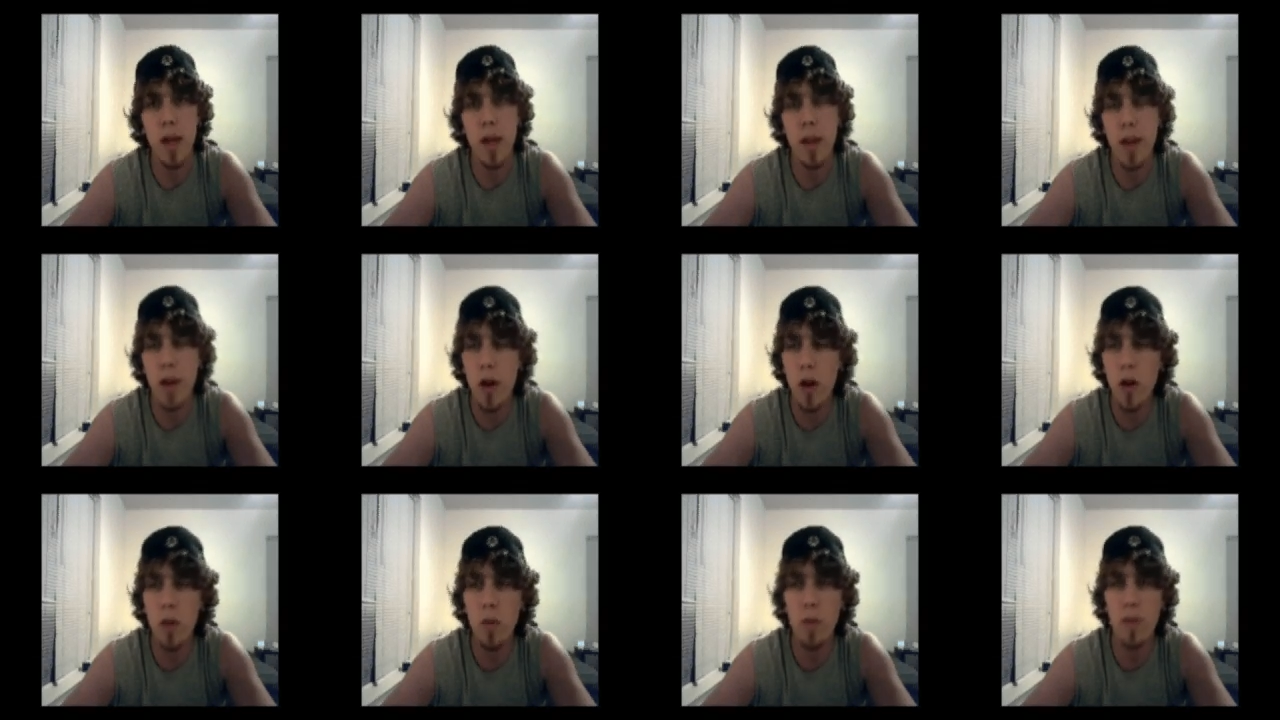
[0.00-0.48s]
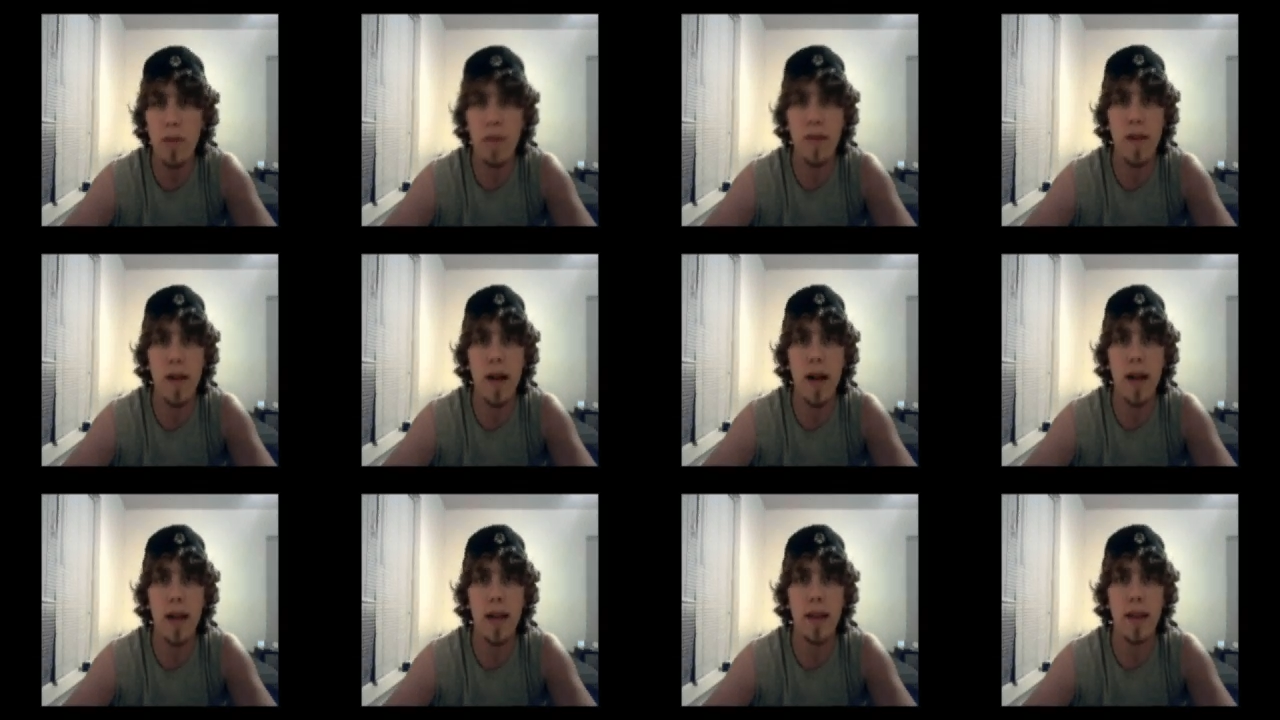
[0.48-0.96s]
They don't
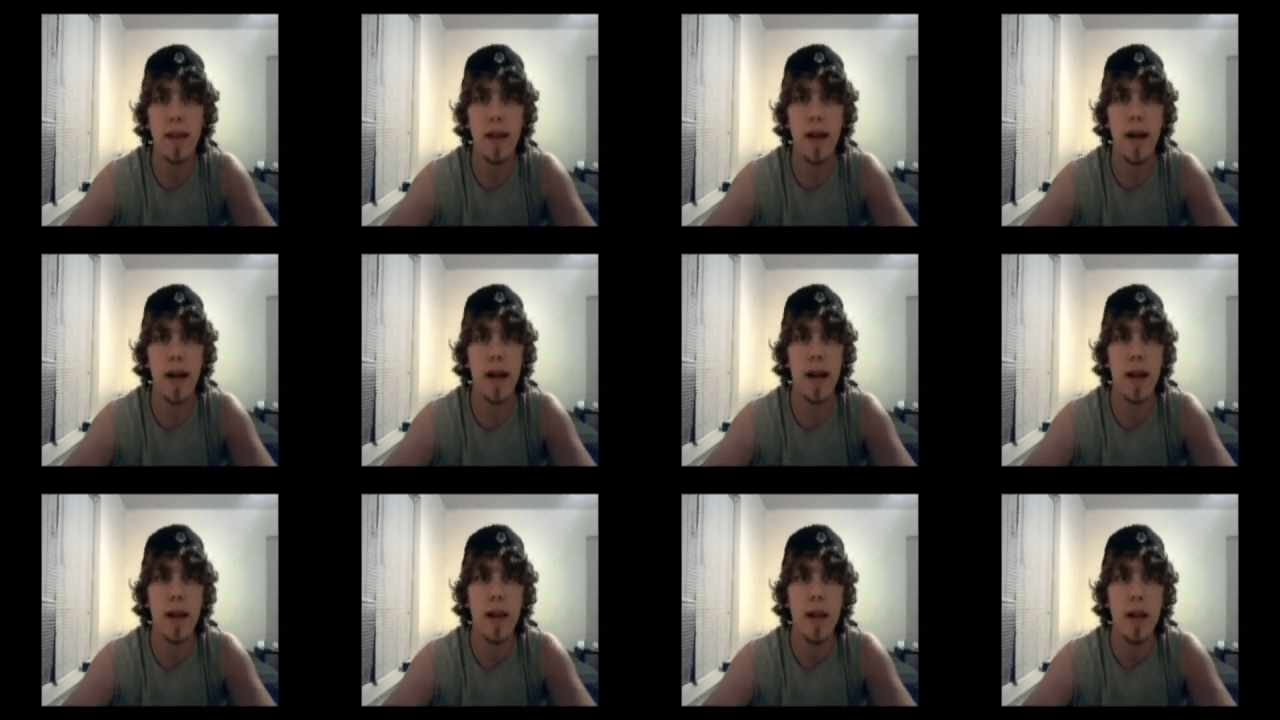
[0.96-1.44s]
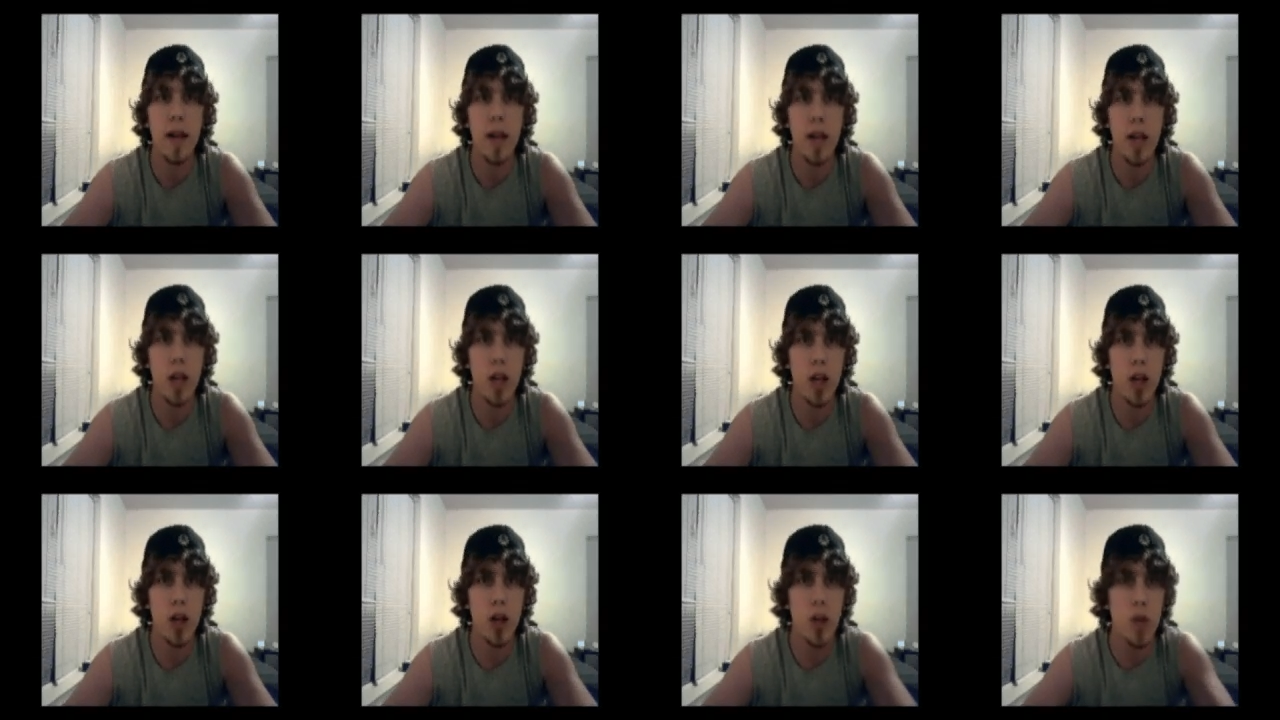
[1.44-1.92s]
provide that
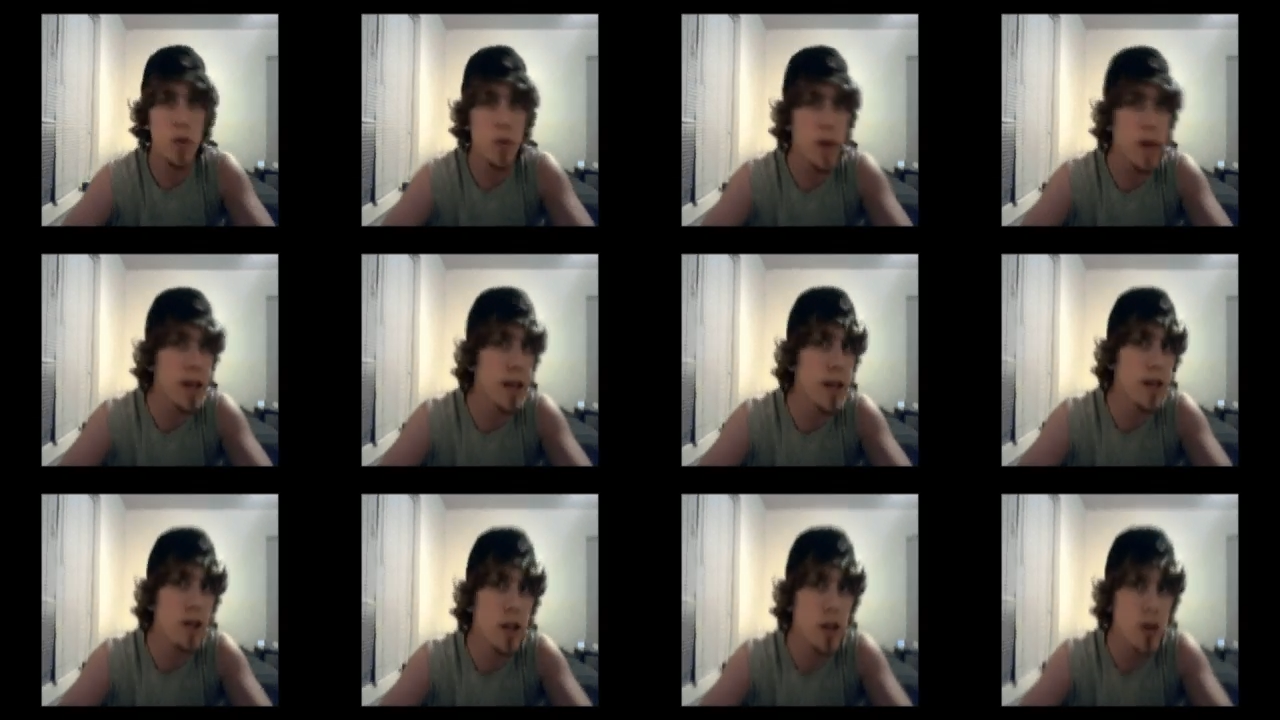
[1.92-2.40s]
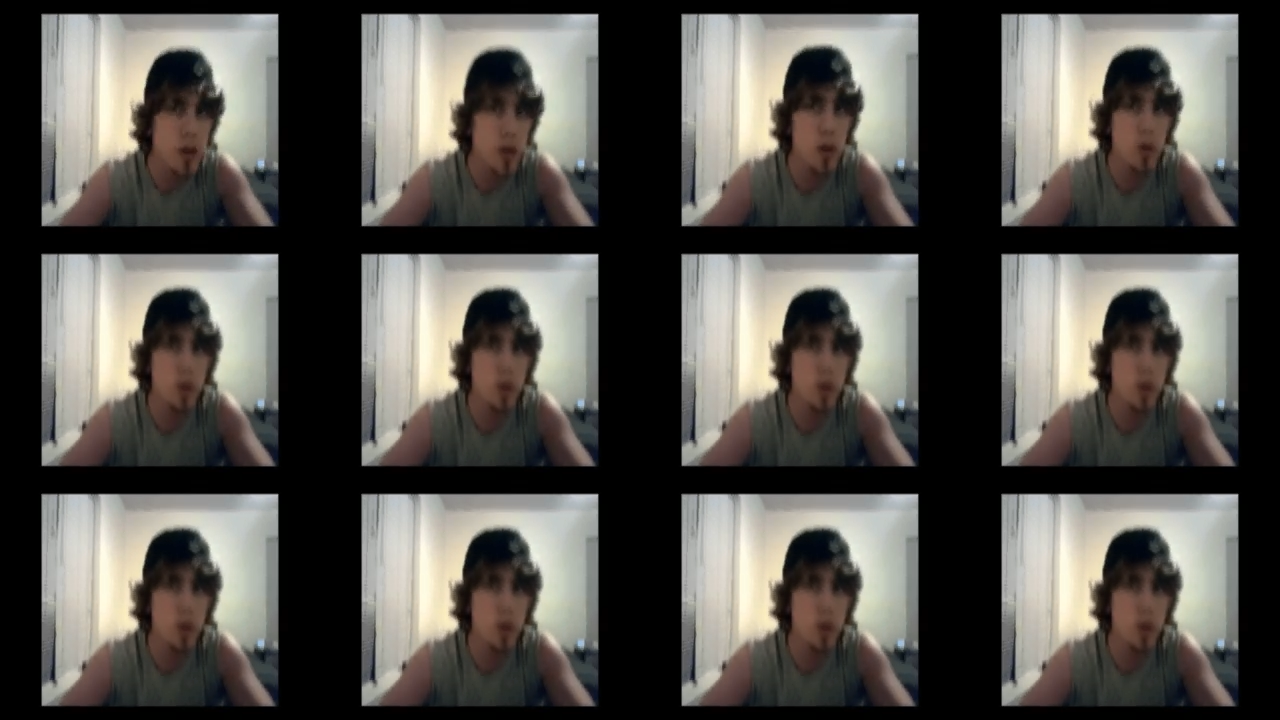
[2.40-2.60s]
you need to